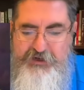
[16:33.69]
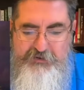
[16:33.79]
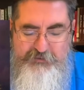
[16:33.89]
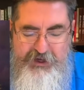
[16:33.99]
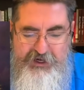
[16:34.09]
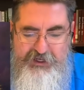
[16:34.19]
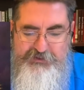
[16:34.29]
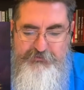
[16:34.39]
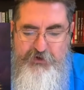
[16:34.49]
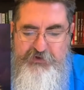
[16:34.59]
but
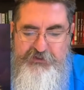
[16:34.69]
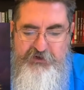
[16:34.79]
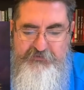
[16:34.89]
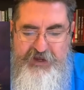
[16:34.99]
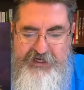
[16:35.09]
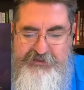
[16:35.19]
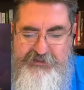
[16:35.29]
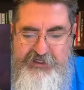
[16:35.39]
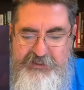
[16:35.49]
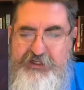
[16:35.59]
it's moving so fast it
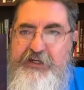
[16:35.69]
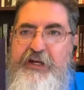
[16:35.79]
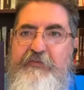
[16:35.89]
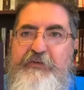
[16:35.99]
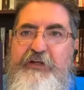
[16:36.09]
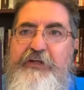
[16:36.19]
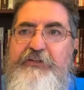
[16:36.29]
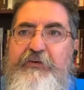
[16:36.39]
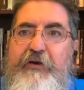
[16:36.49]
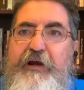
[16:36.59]
says it doesn't even touch
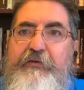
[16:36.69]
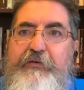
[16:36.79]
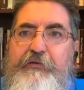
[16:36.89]
the ground.